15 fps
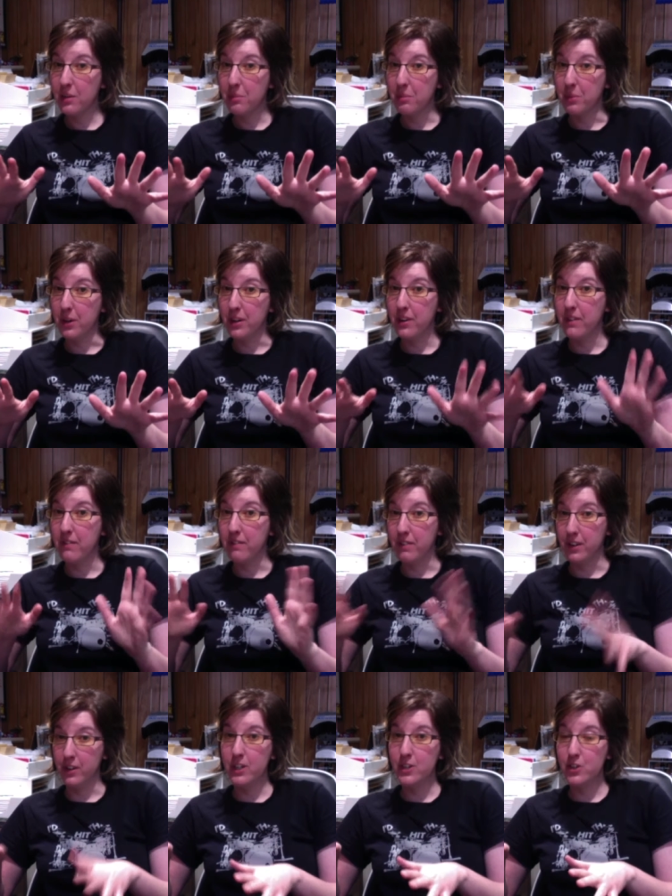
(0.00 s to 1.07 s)
but
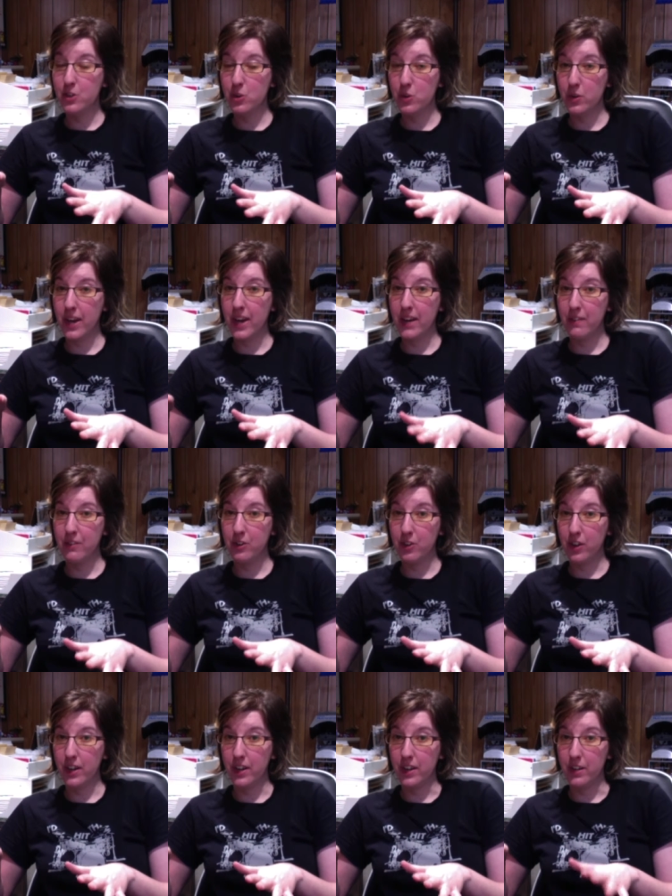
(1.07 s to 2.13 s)
very soon after
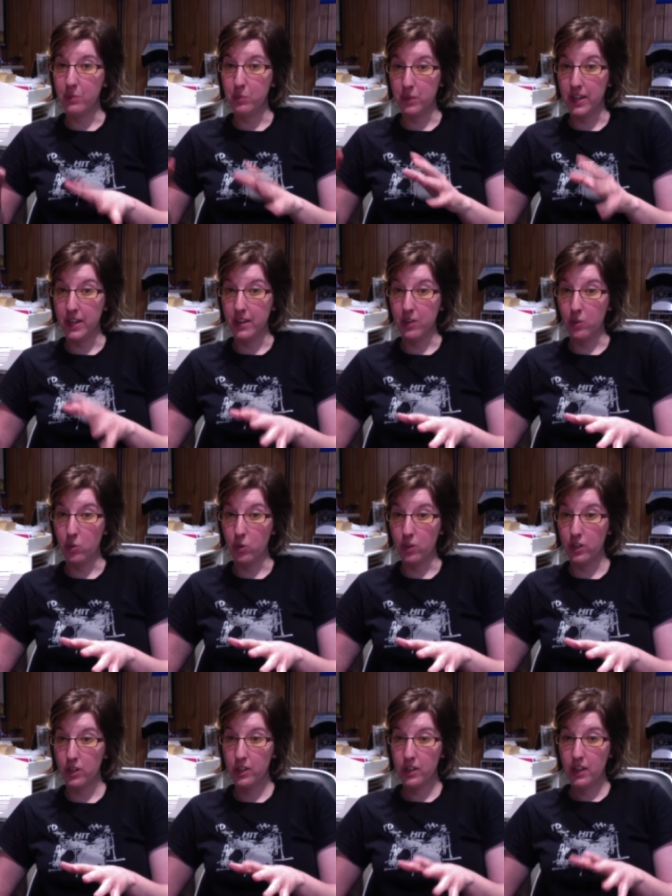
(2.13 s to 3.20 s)
I would get an
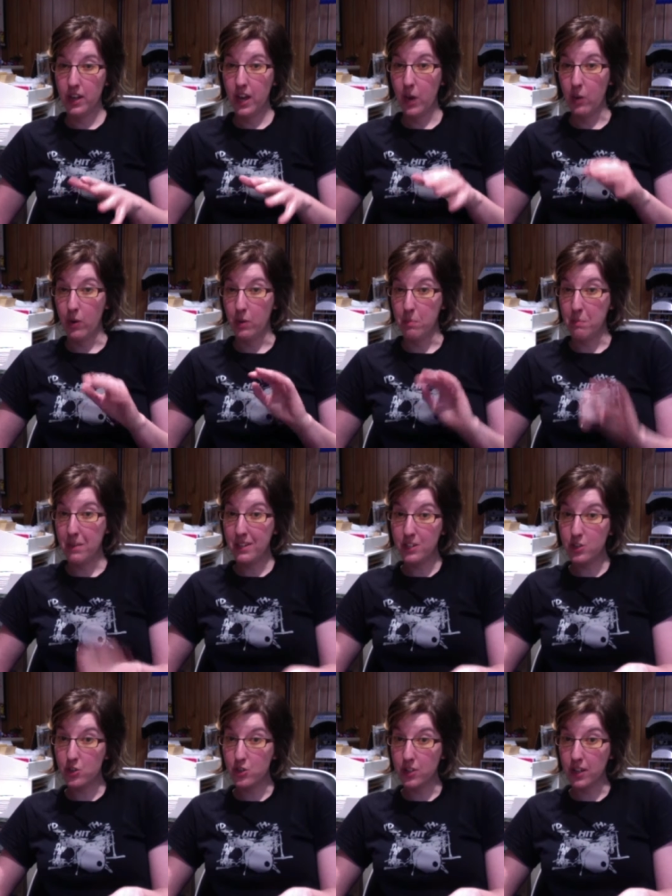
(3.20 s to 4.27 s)
order, I would
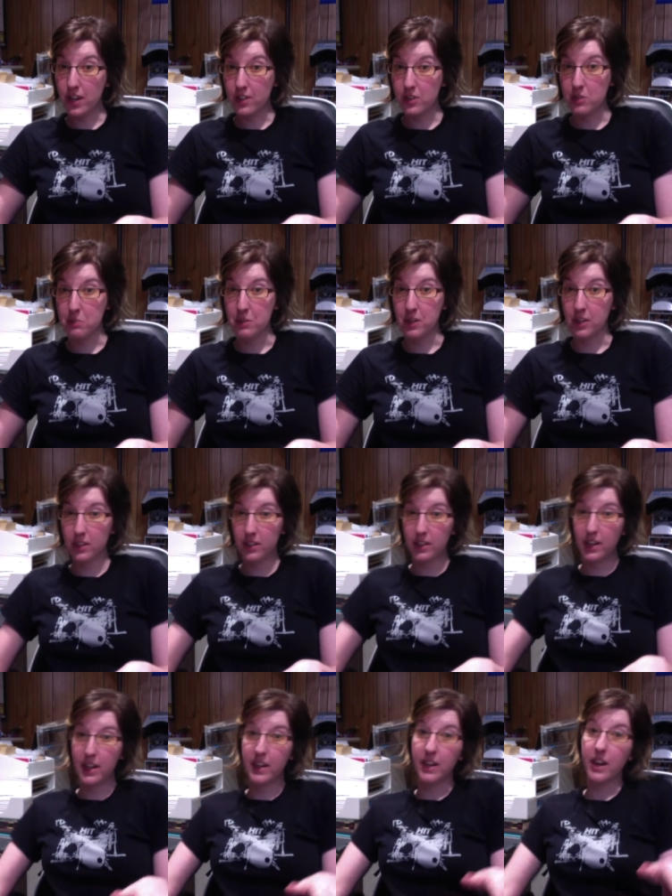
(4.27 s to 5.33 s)
message the customer,
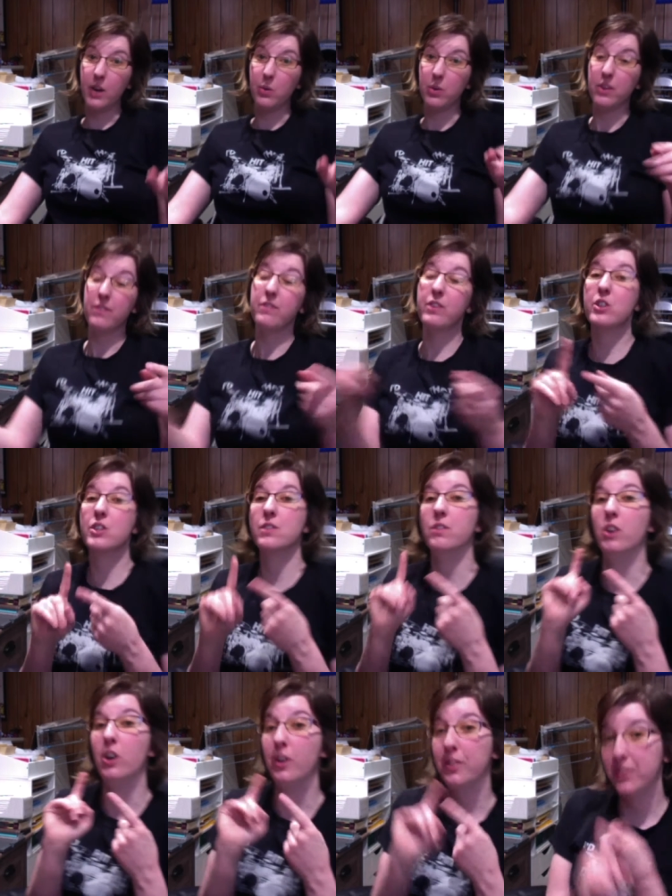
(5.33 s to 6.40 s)
and I would first of
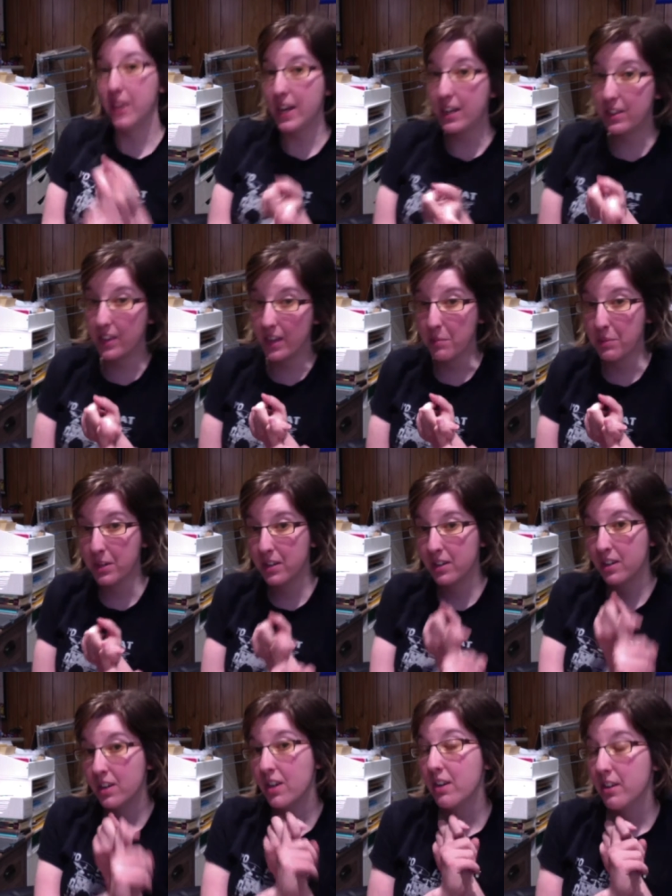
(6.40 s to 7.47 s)
all thank them
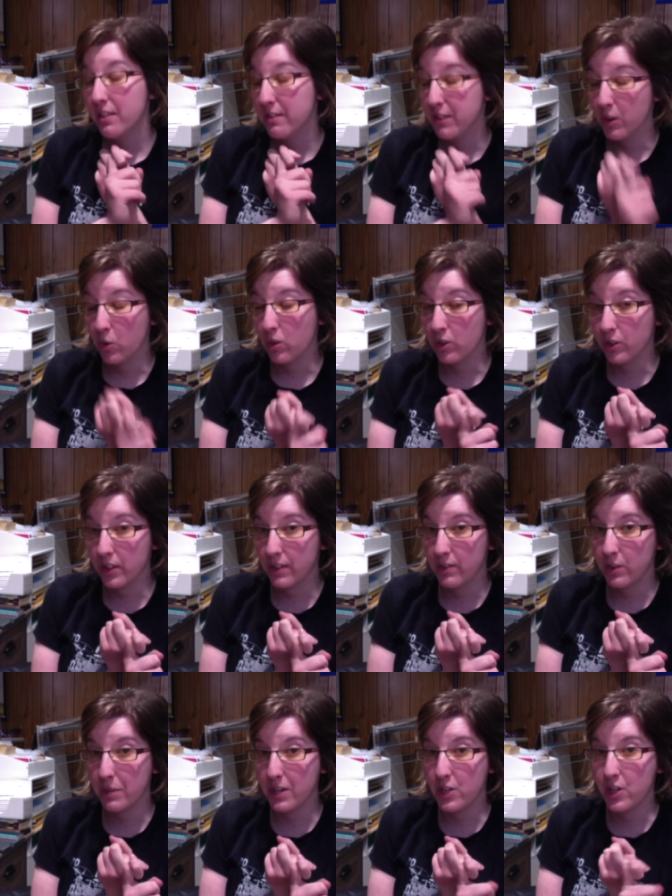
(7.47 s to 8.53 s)
for ordering
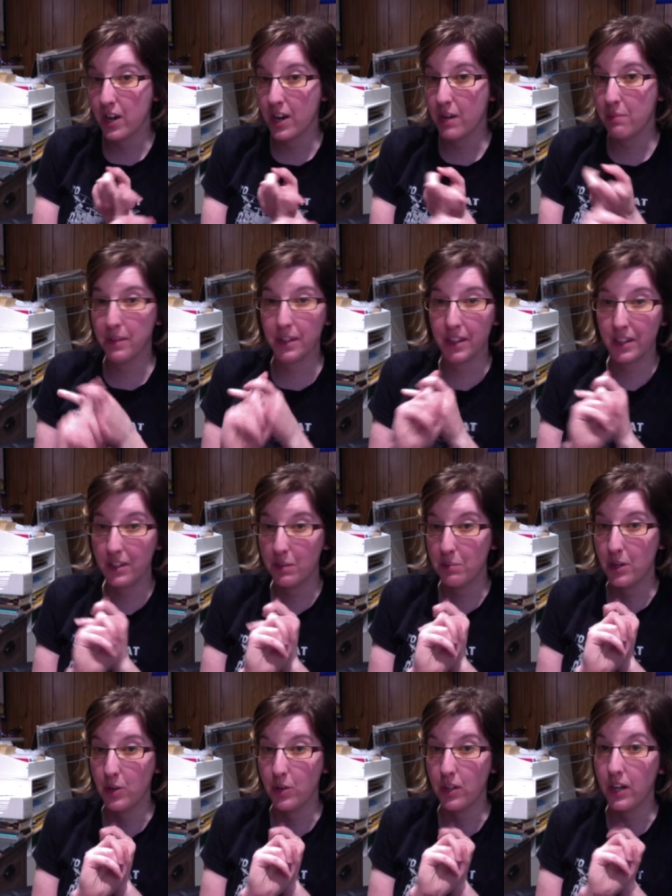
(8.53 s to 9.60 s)
from my shop and let them
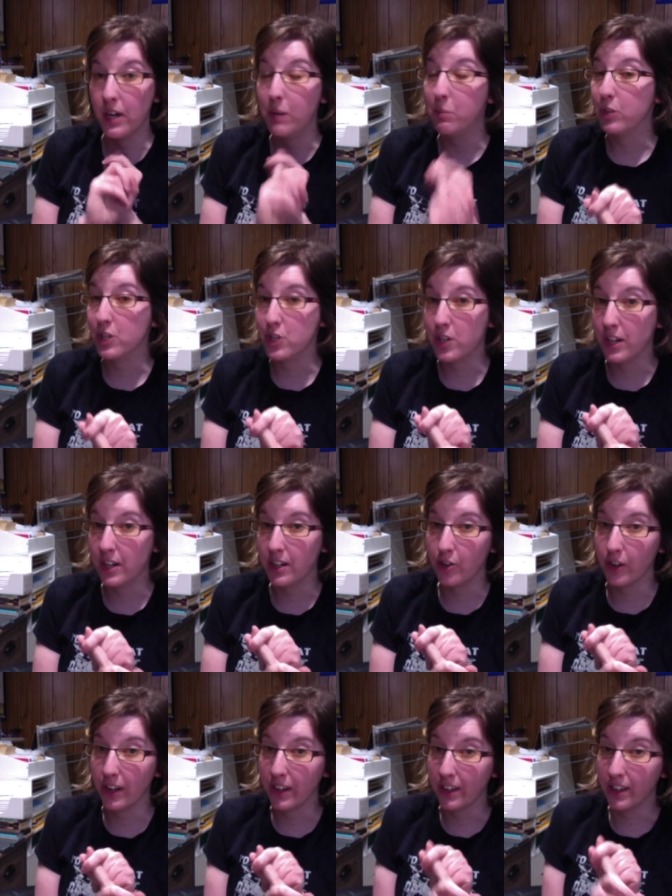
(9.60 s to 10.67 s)
know that I appreciated it
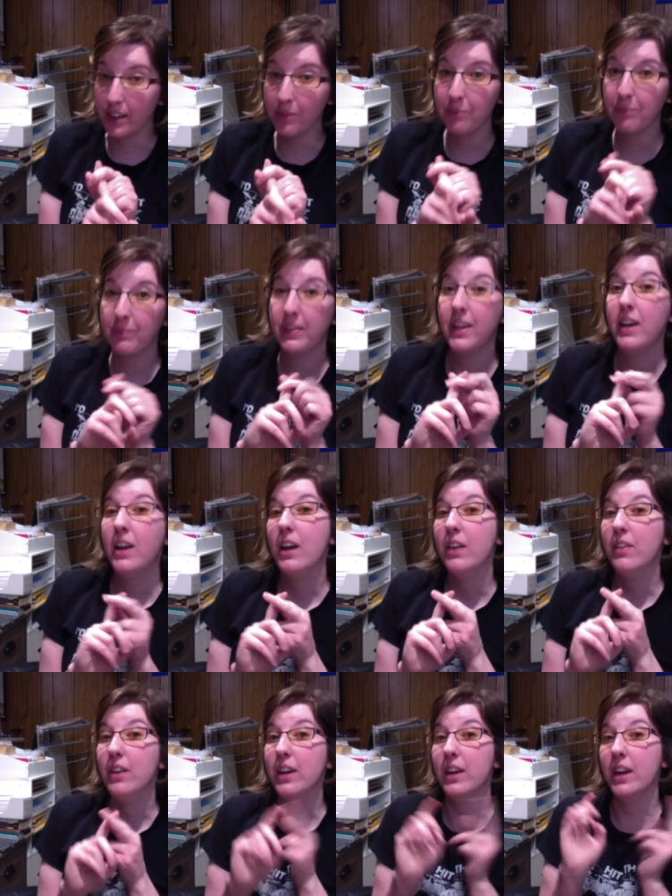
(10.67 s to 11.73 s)
greatly. And
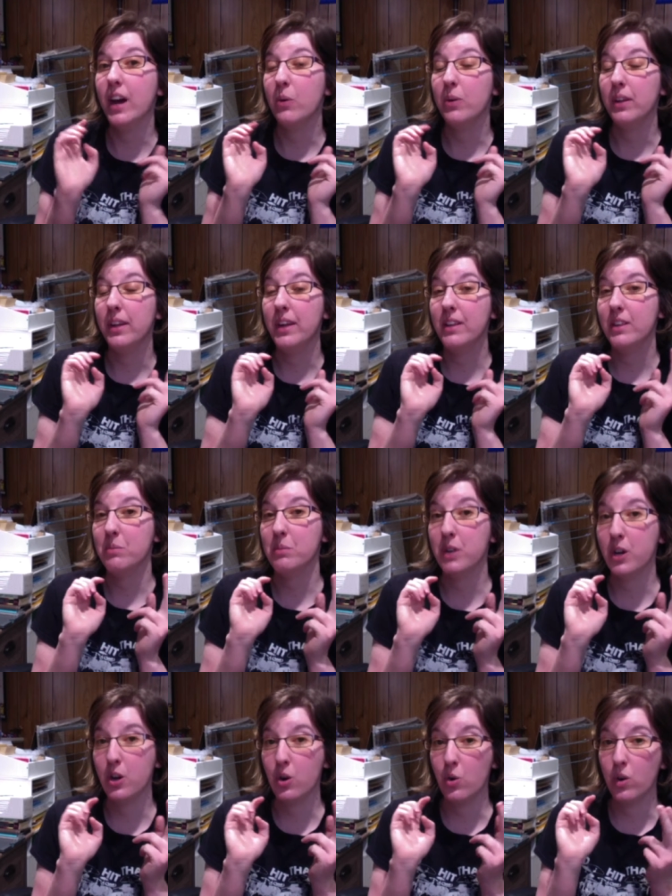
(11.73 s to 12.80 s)
then I would let them
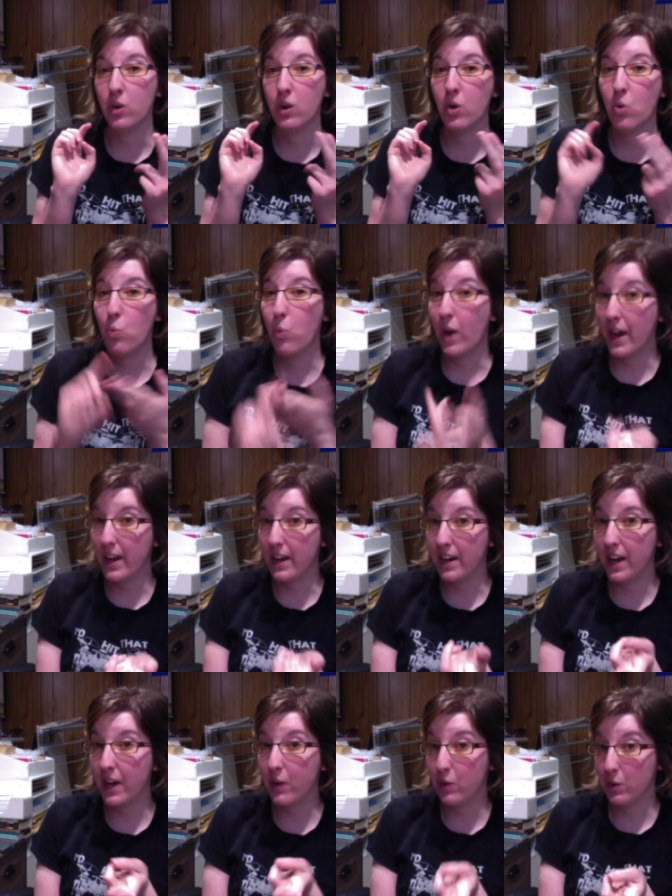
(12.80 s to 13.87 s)
know when
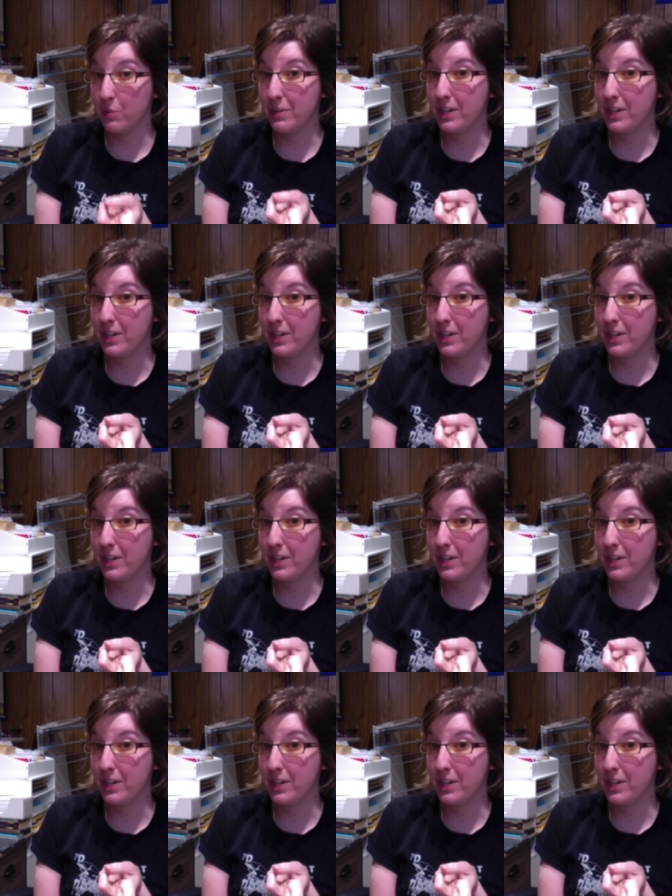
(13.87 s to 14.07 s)
I would be